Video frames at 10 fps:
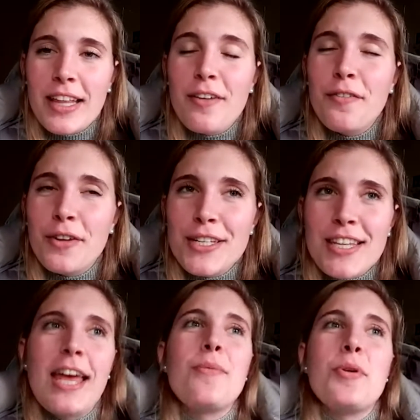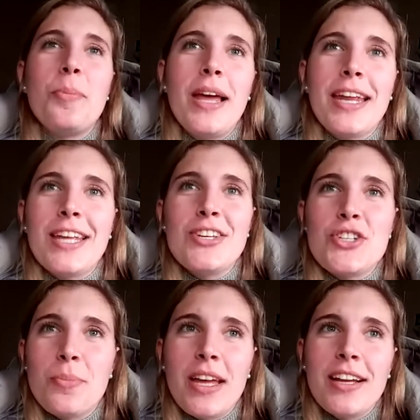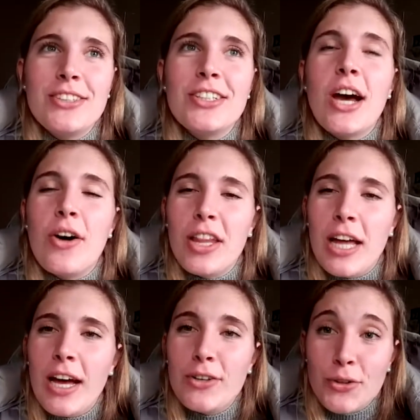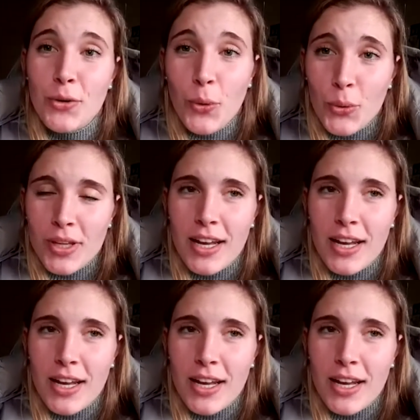That first game we played against Jamaica, to go out on court